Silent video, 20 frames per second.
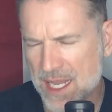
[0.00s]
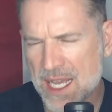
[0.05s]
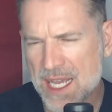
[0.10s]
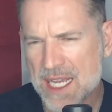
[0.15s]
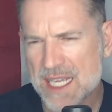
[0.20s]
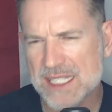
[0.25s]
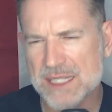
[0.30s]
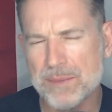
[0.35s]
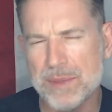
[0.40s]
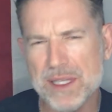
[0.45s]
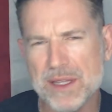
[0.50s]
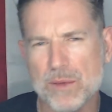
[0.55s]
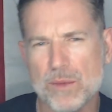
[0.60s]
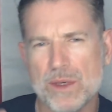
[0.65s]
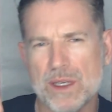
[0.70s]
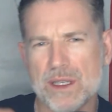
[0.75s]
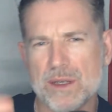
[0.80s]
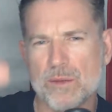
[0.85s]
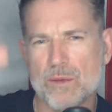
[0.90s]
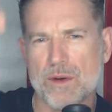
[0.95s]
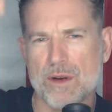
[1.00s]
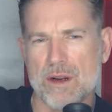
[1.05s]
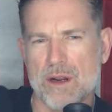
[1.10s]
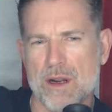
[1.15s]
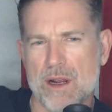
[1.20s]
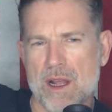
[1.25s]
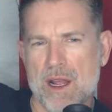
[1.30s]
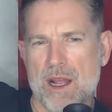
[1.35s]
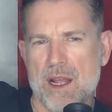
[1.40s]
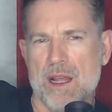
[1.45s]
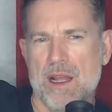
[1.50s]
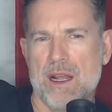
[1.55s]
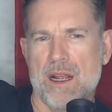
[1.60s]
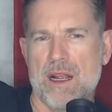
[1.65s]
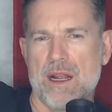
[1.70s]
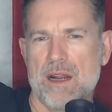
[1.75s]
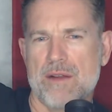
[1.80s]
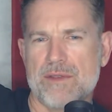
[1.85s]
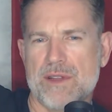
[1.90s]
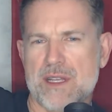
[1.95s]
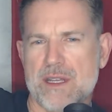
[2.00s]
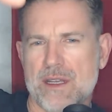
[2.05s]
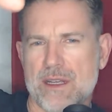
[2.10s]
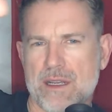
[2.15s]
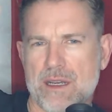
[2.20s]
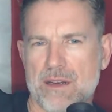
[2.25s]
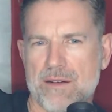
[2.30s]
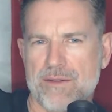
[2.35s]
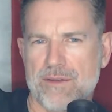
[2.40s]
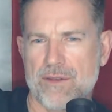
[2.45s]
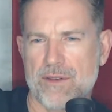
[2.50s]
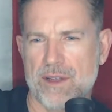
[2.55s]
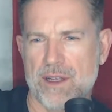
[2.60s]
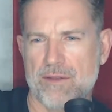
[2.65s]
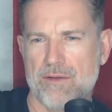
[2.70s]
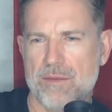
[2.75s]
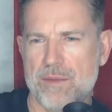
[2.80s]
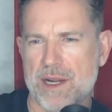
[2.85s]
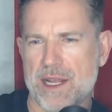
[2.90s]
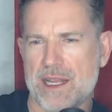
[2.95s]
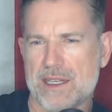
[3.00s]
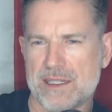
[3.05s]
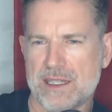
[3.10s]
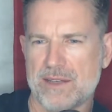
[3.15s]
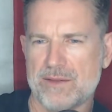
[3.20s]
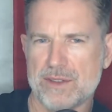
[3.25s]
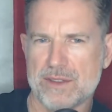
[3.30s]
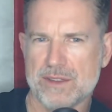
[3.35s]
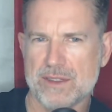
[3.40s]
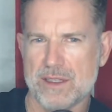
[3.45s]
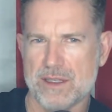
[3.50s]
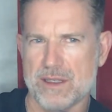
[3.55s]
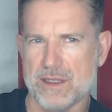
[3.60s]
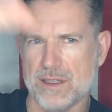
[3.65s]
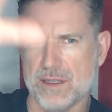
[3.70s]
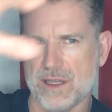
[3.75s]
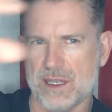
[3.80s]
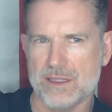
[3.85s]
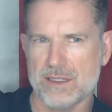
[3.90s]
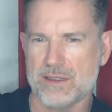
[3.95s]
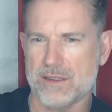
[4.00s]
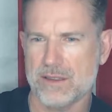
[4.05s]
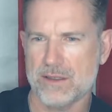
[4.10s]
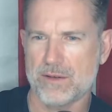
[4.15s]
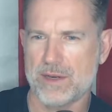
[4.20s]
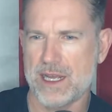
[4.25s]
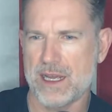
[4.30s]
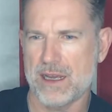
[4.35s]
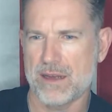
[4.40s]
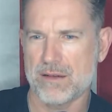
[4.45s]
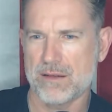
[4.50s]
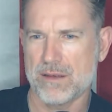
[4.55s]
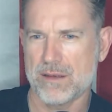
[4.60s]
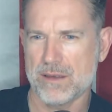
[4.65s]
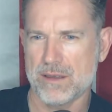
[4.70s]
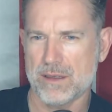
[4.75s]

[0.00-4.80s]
Is The Pit the one where everybody has levels and things go down?